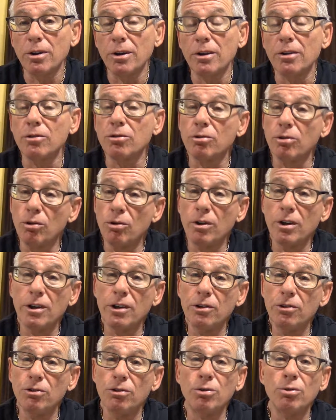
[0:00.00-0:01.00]
As long
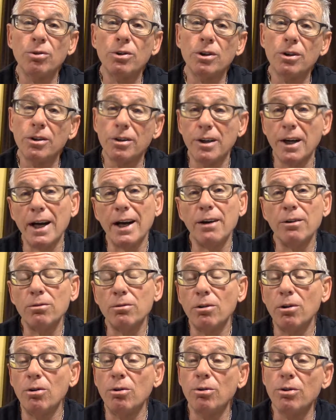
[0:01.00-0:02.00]
as you could
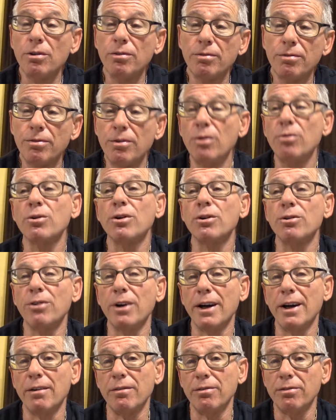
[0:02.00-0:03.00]
download a
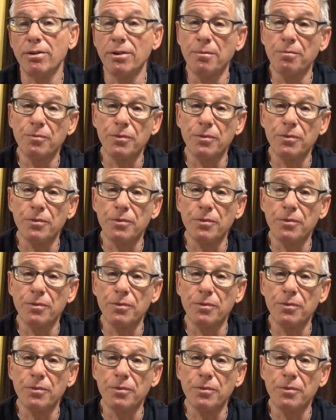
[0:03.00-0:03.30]
photograph